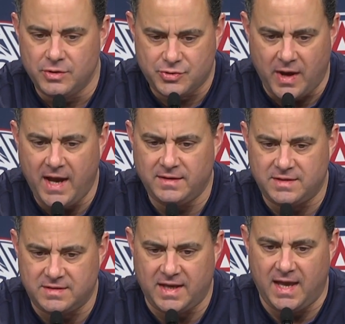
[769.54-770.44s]
trying
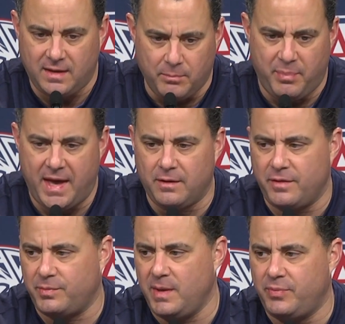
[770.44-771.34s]
to take better
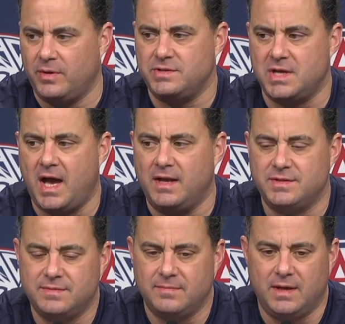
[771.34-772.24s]
three point shots,